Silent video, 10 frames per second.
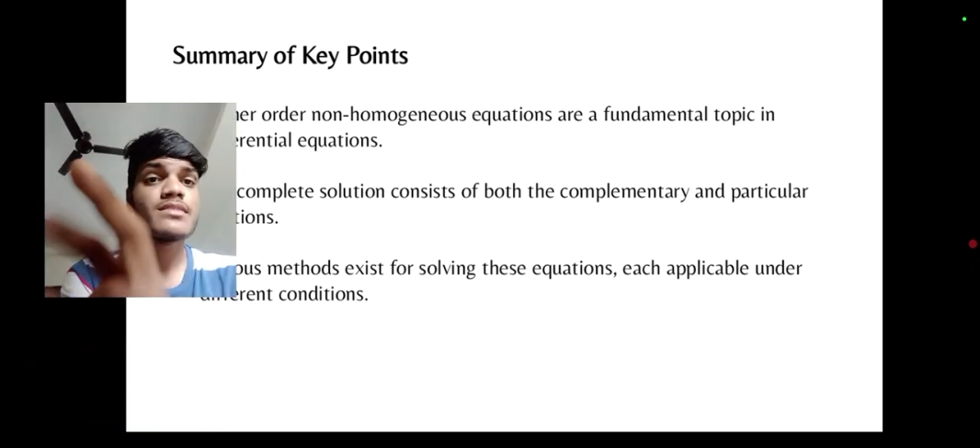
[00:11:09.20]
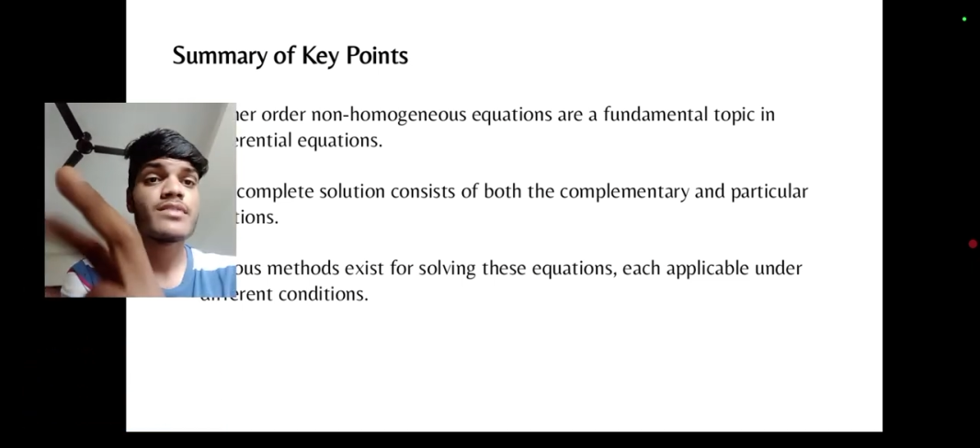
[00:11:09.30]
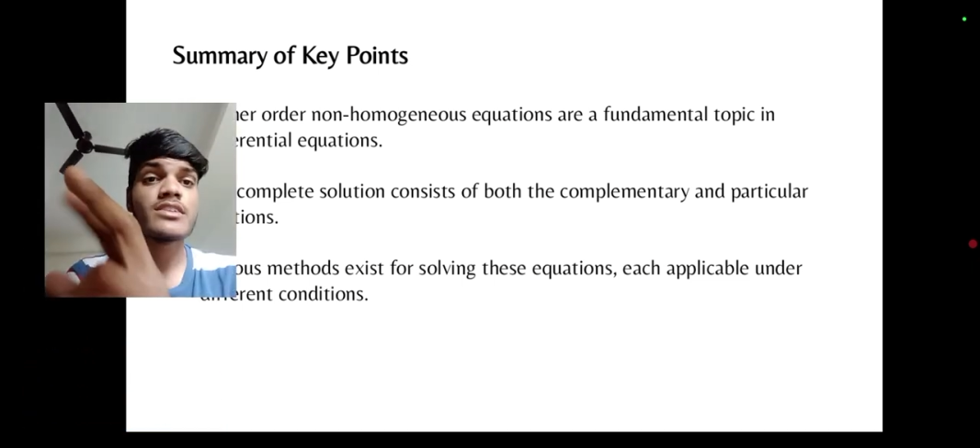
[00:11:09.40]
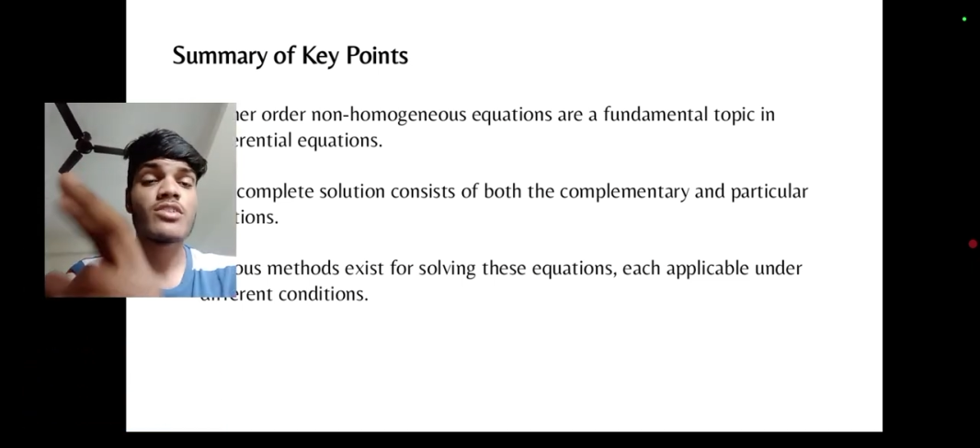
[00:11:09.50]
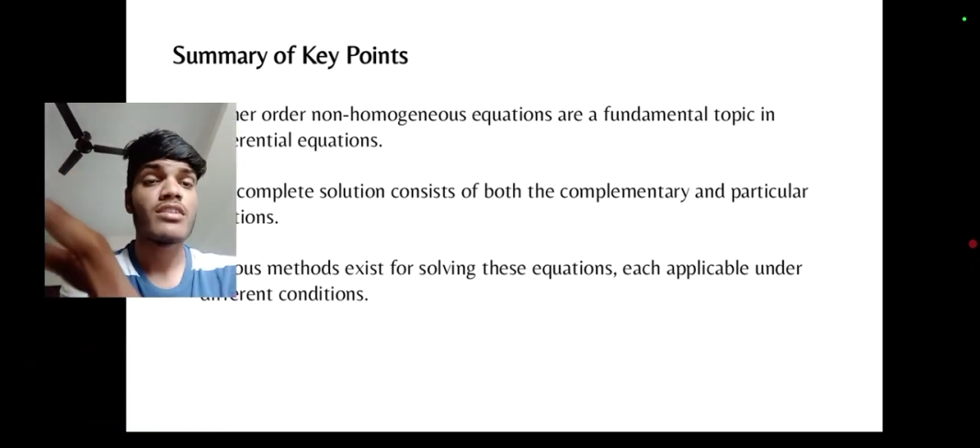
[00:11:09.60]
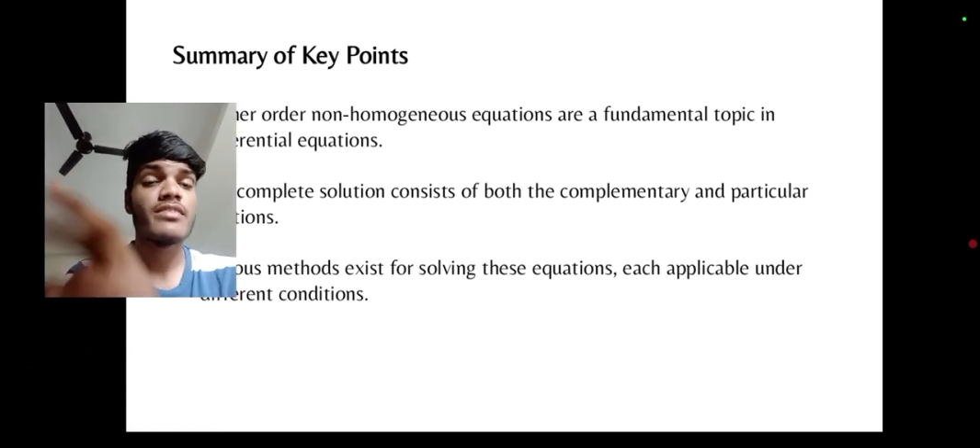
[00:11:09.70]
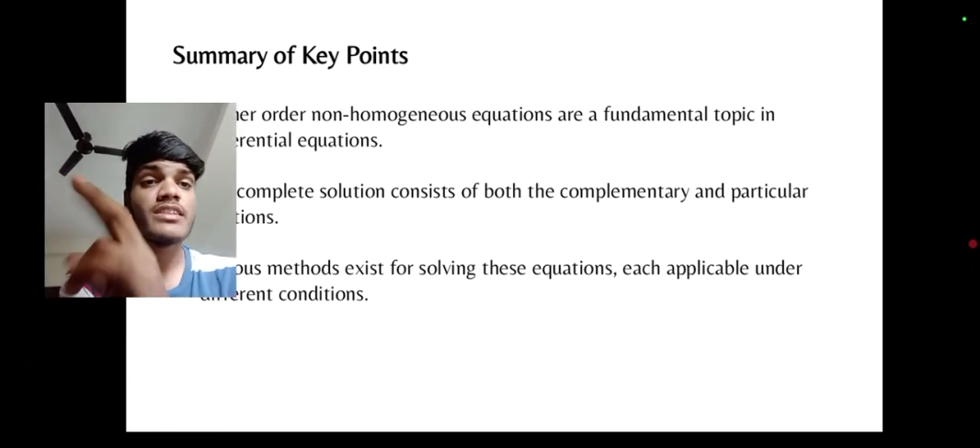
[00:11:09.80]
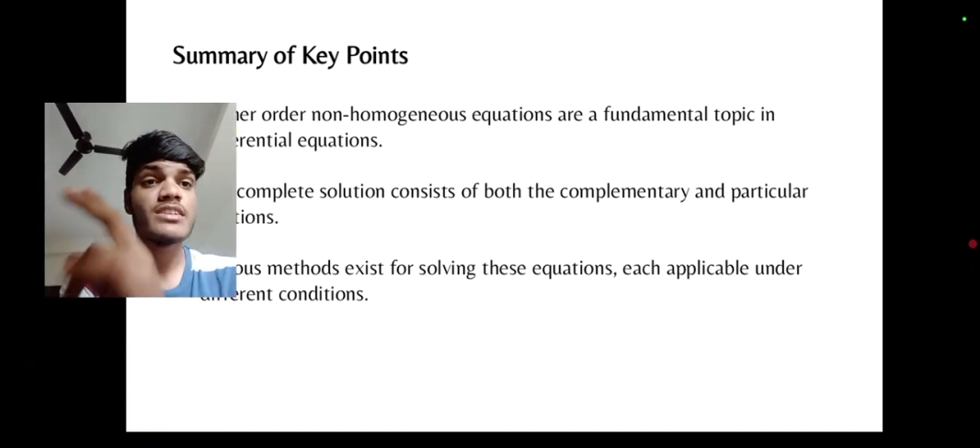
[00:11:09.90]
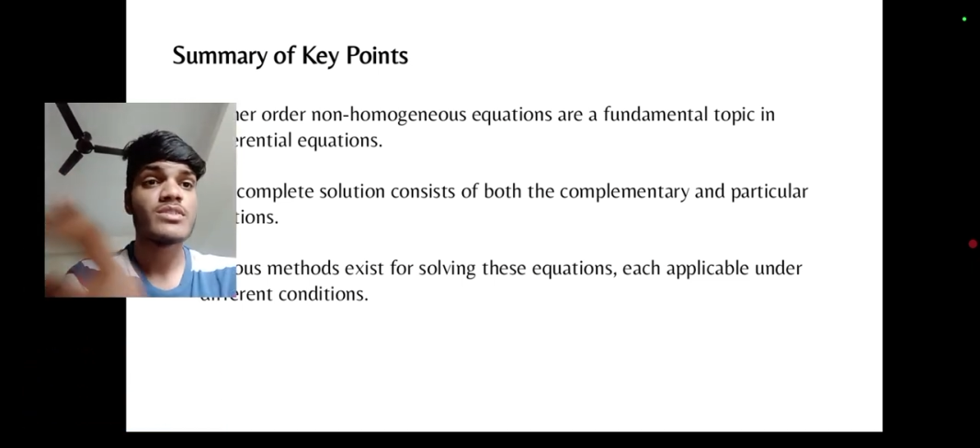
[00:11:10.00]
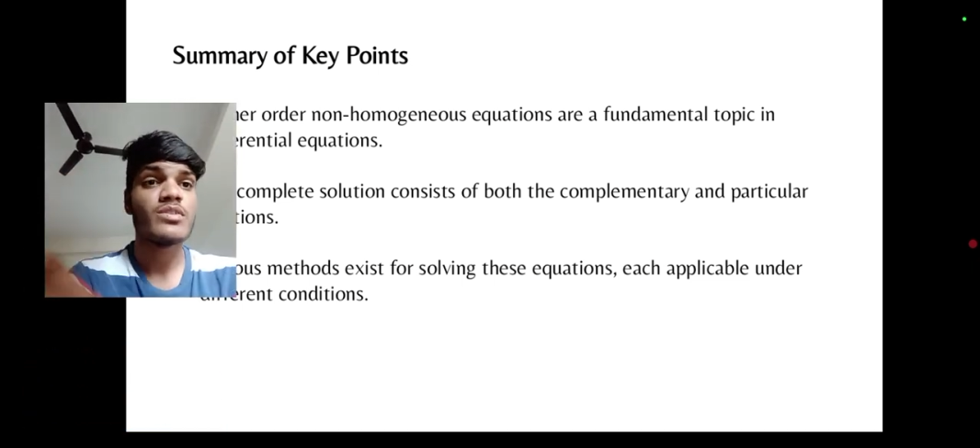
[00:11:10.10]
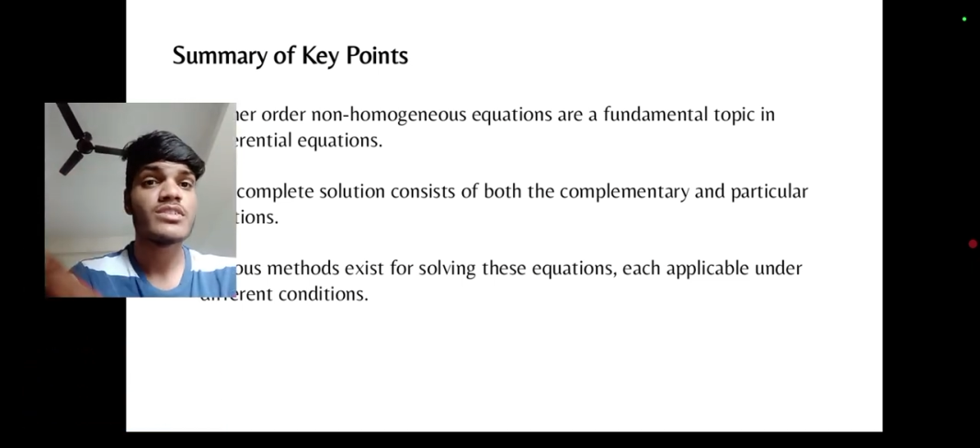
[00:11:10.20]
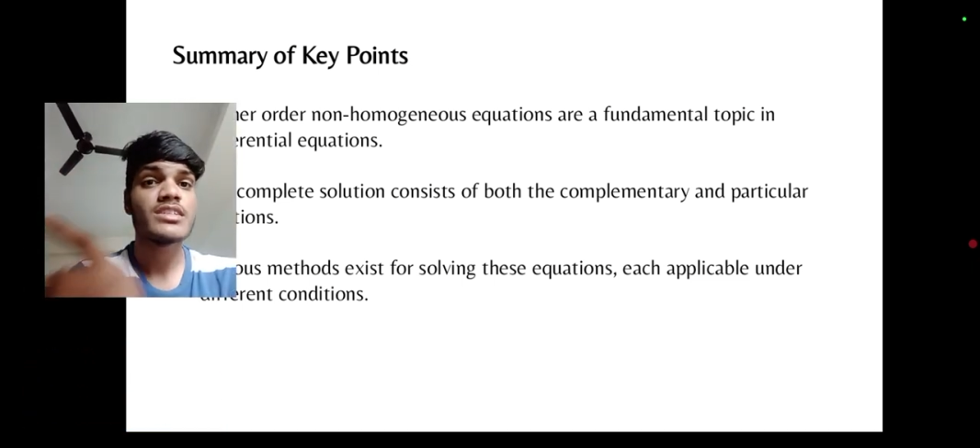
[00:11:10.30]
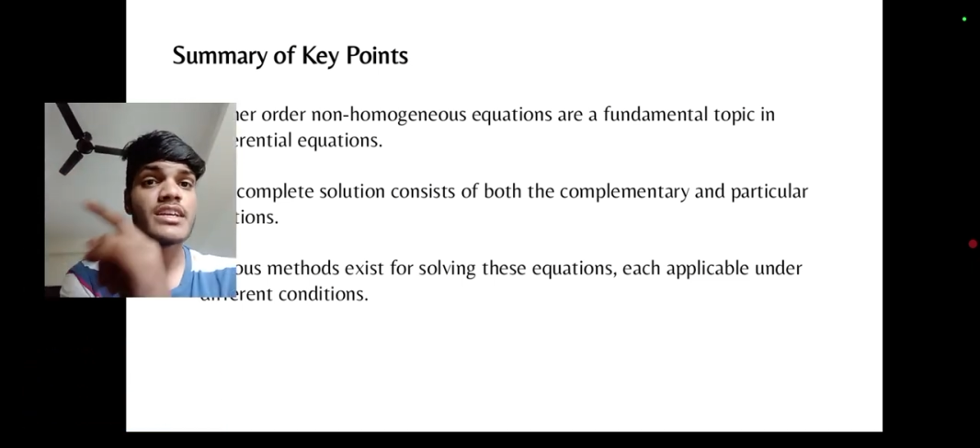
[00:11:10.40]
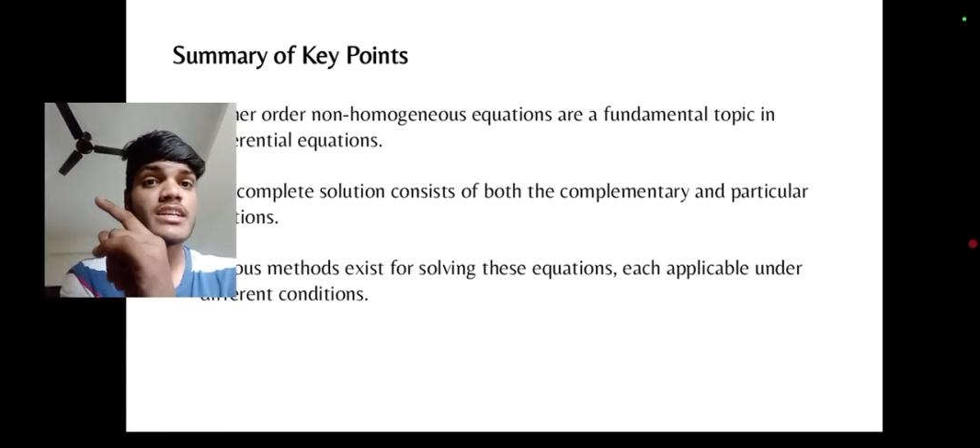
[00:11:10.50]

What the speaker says: for solving these solutions,